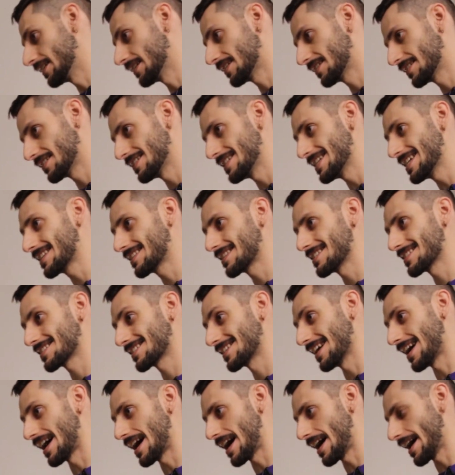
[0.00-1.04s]
sneak this
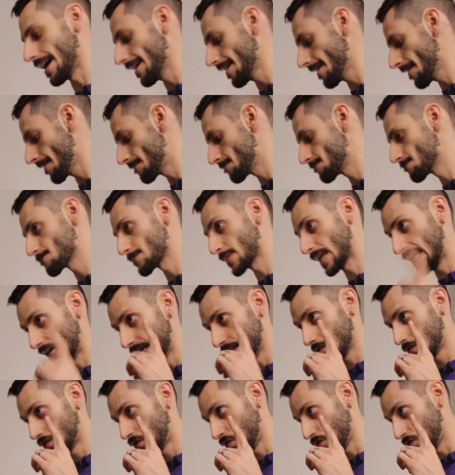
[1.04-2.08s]
guy
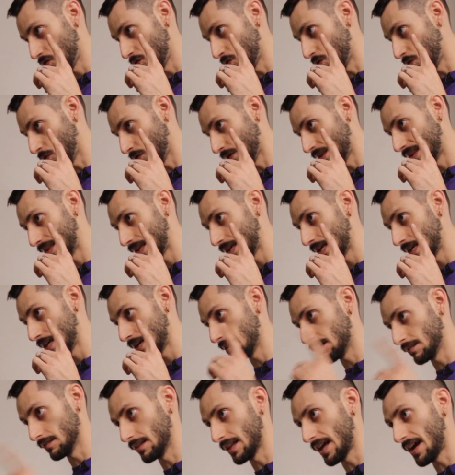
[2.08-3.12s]
into
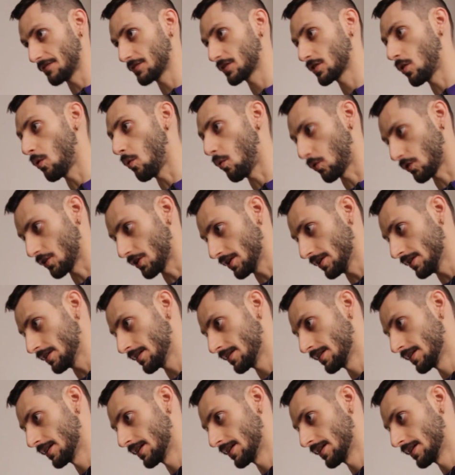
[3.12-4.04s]
the left corner,